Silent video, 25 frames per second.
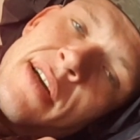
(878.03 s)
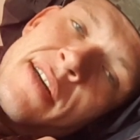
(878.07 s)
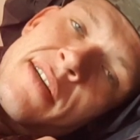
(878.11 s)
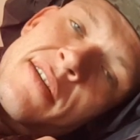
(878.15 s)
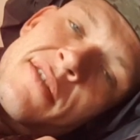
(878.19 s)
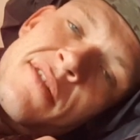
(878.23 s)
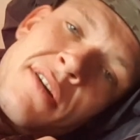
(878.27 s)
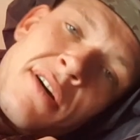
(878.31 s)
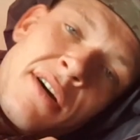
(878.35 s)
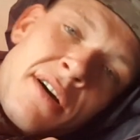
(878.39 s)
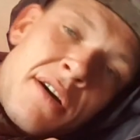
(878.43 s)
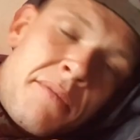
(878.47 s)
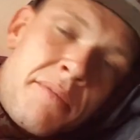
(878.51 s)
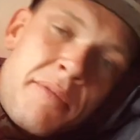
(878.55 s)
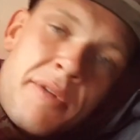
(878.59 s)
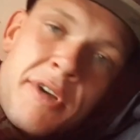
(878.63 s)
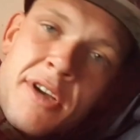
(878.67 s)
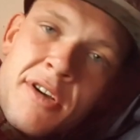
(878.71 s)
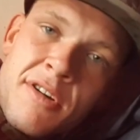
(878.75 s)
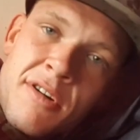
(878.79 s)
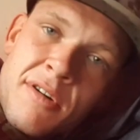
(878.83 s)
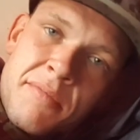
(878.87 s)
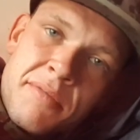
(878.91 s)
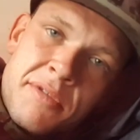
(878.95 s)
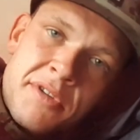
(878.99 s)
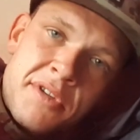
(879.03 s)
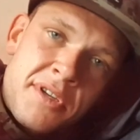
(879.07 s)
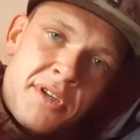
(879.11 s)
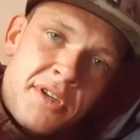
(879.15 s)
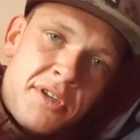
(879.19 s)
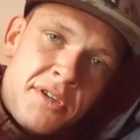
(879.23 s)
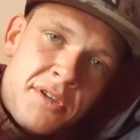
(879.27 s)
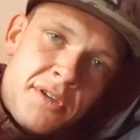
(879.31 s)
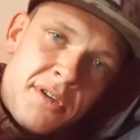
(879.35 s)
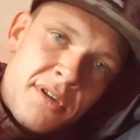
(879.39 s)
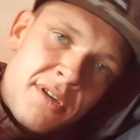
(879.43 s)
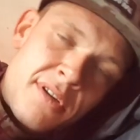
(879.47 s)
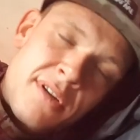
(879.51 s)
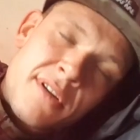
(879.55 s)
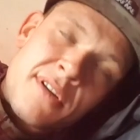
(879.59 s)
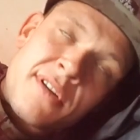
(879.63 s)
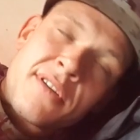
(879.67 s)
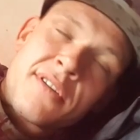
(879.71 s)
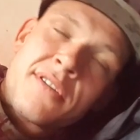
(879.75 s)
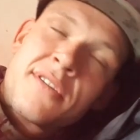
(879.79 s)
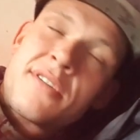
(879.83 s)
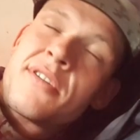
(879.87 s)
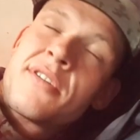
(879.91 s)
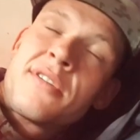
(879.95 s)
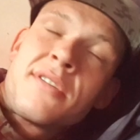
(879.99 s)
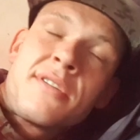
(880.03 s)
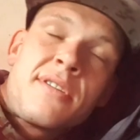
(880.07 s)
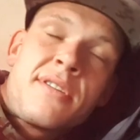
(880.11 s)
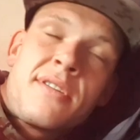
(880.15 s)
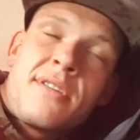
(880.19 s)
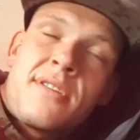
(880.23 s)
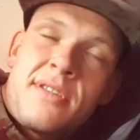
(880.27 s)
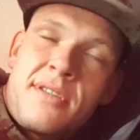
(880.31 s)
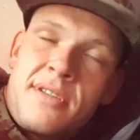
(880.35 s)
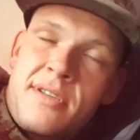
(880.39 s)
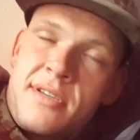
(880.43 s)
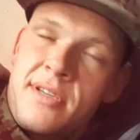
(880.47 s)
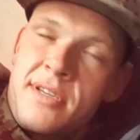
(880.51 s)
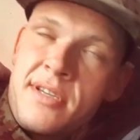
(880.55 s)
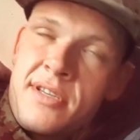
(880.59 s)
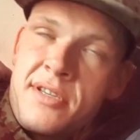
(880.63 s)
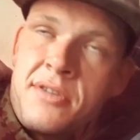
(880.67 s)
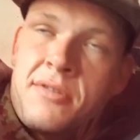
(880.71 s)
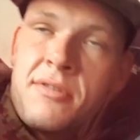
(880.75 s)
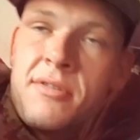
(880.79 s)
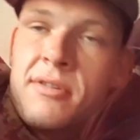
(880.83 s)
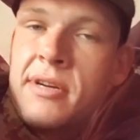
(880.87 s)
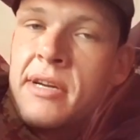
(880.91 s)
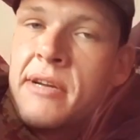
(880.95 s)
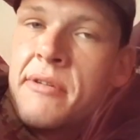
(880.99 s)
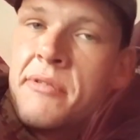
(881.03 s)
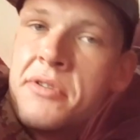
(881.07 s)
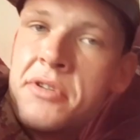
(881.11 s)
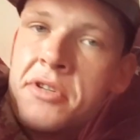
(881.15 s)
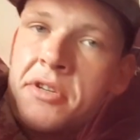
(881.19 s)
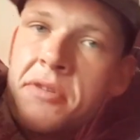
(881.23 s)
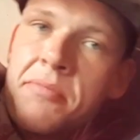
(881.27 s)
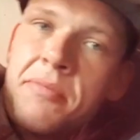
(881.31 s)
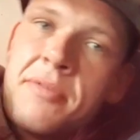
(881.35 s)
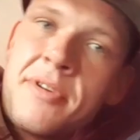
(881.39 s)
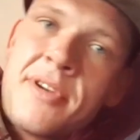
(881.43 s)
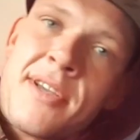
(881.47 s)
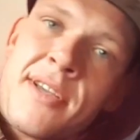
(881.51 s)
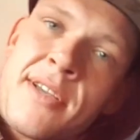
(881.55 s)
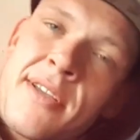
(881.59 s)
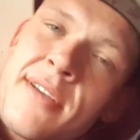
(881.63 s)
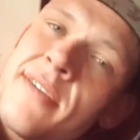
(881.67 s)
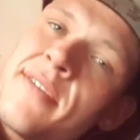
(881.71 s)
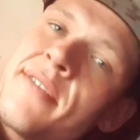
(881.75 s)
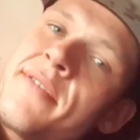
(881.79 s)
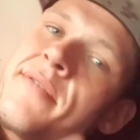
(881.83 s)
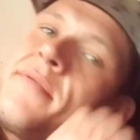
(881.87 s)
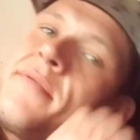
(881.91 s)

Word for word: it's like a big competition and it's just, it's not how it should be.